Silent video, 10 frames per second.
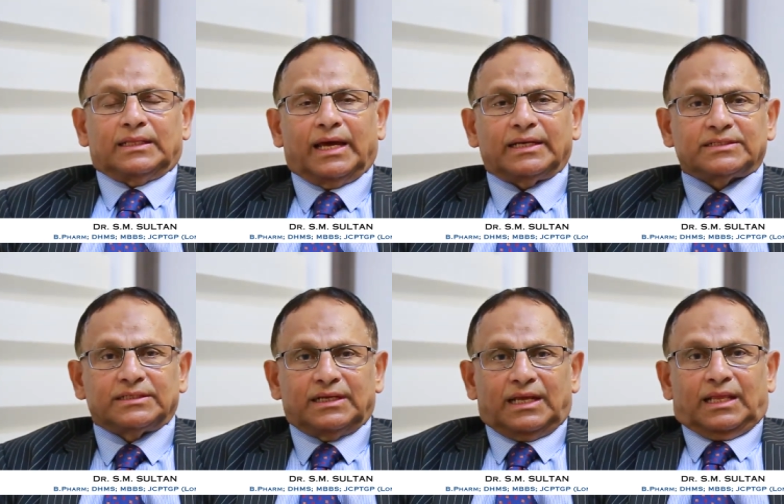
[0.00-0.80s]

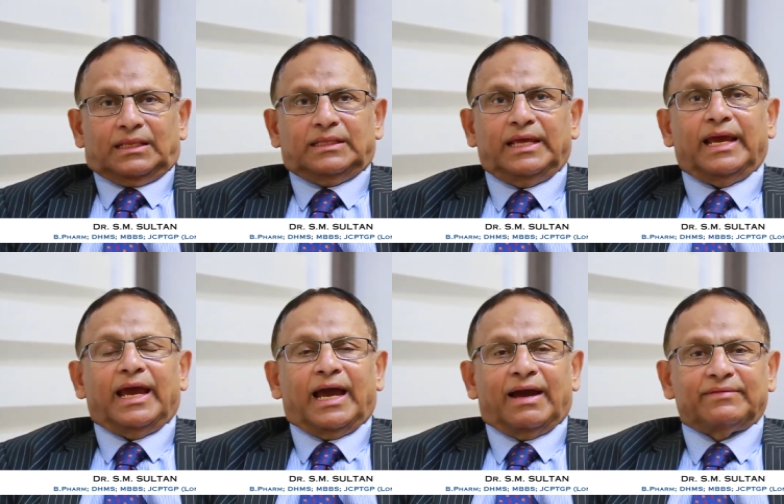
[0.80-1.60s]
that
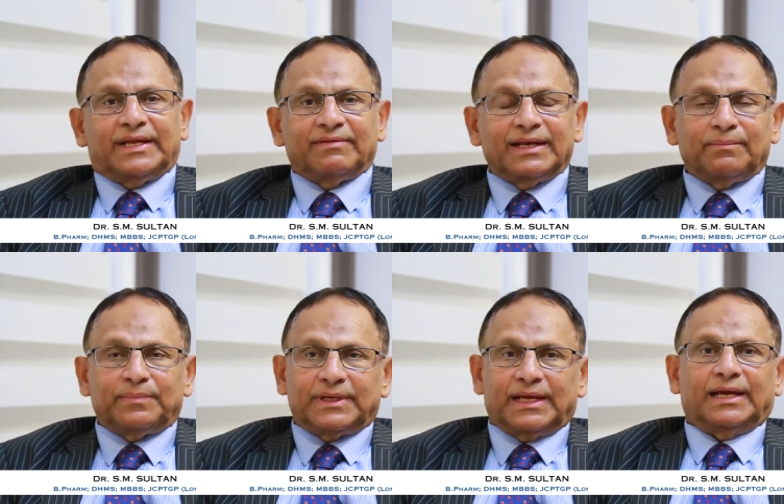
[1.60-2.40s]
they have
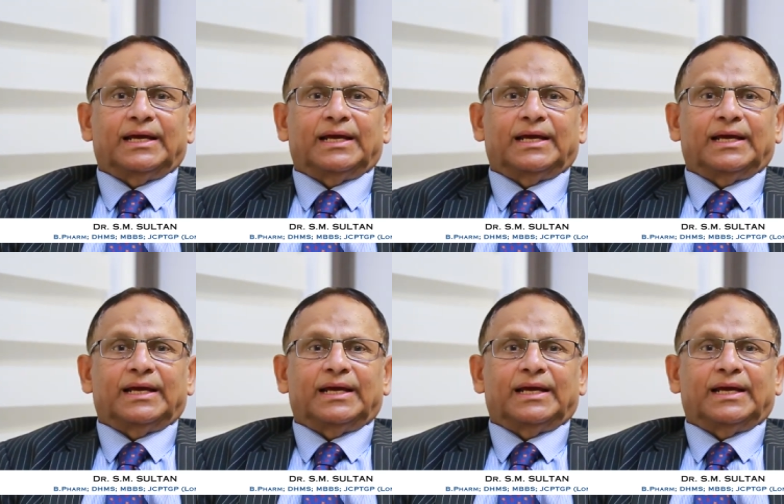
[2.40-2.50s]
developed